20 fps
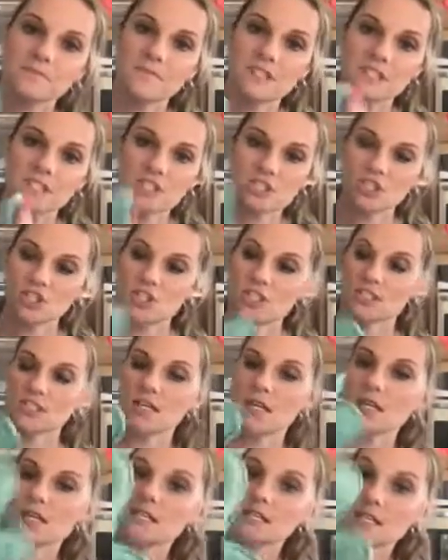This is
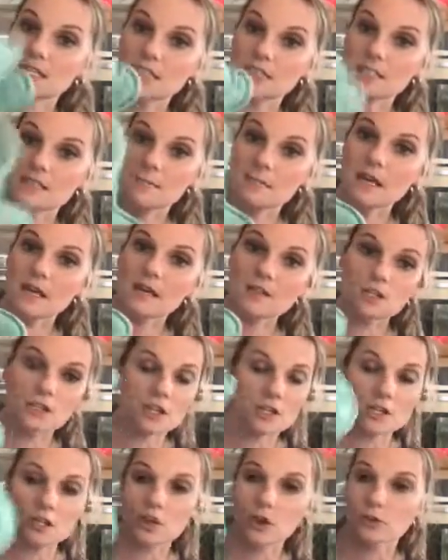just like a dusting mitt. You're
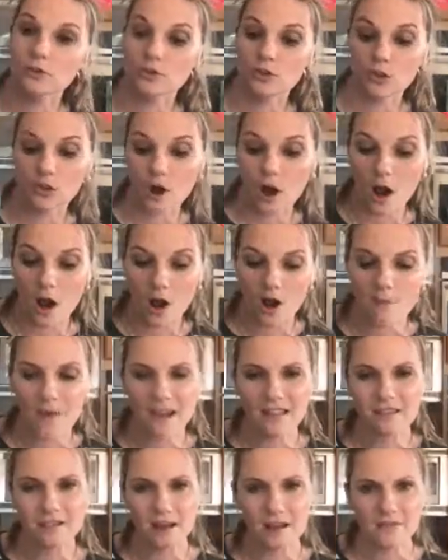gonna go through your home.
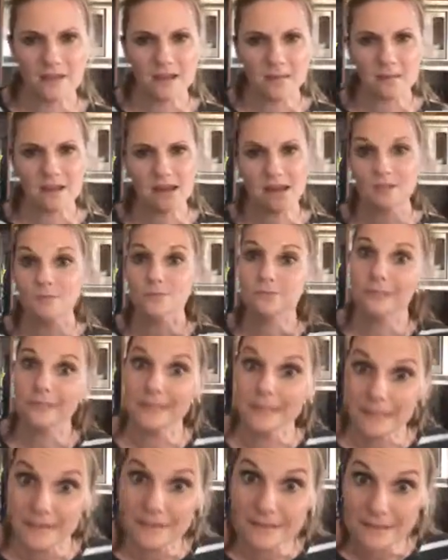I love it because
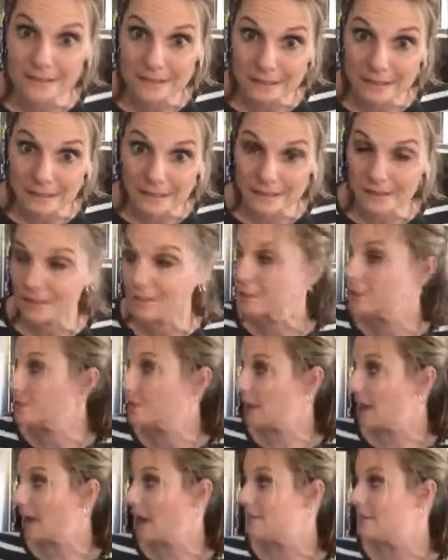we live in the desert, so
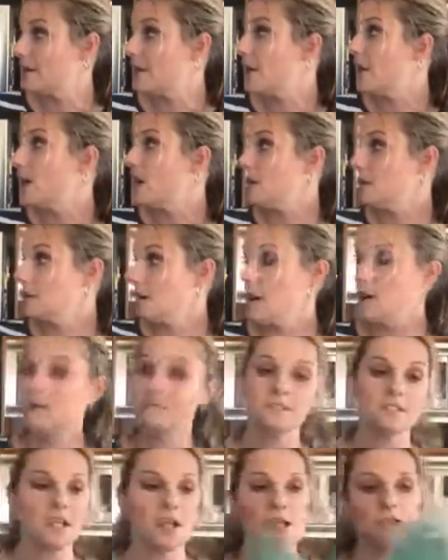we have a lot
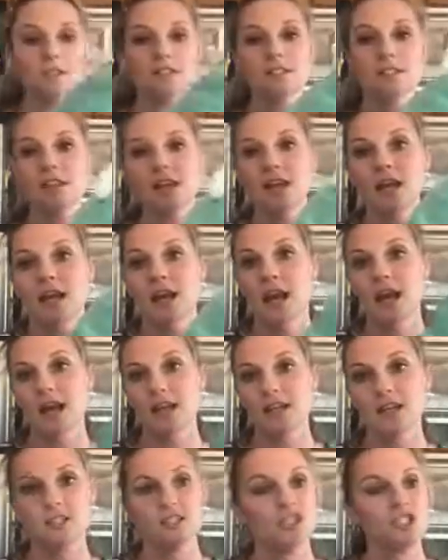of dust,
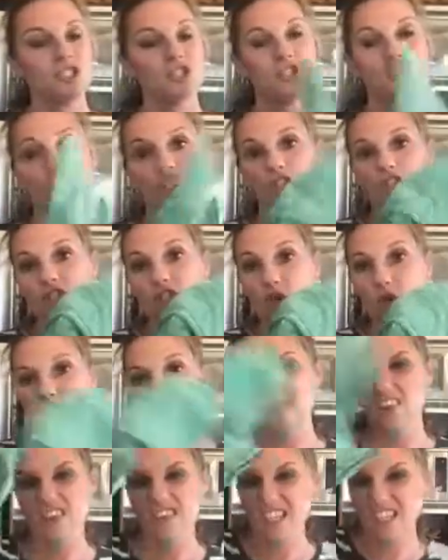and it's just good to go
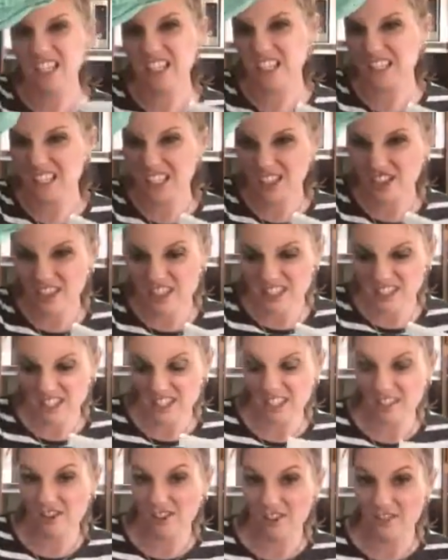in there and get into
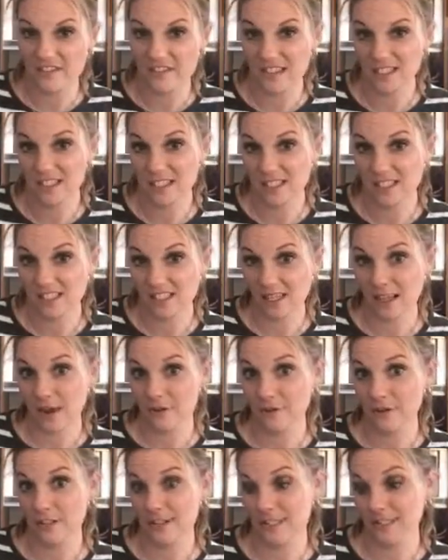creases and crevices and get
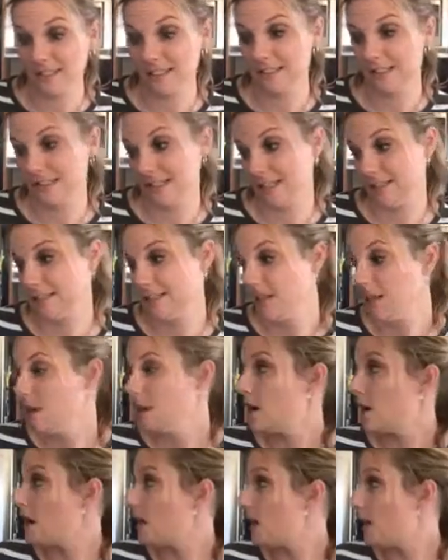everything clean.
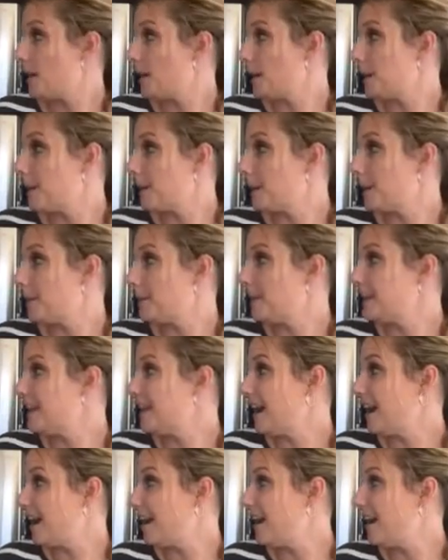
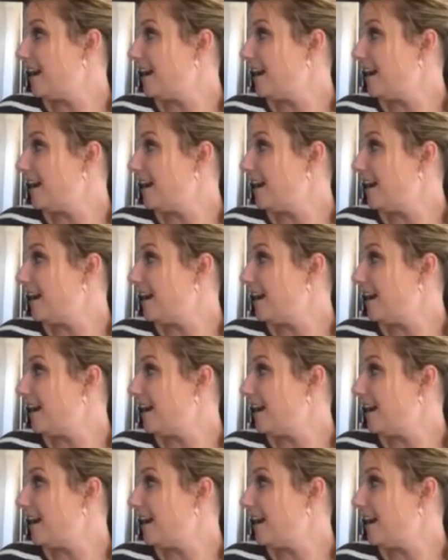Yeah.